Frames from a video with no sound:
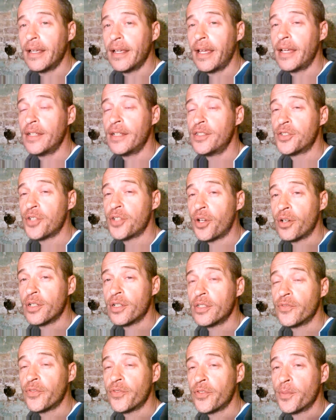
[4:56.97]
and charged
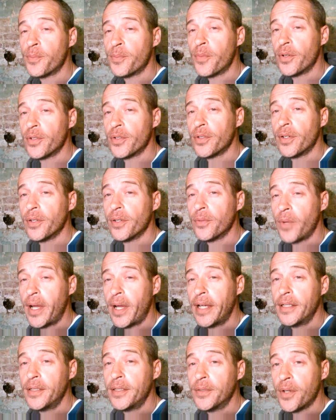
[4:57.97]
for the murder of
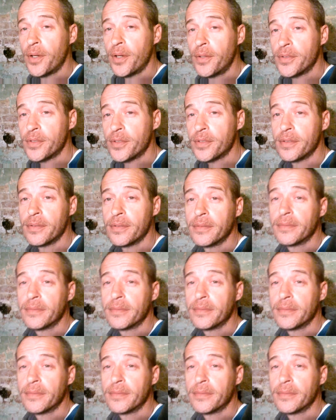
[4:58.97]
Randy Grose.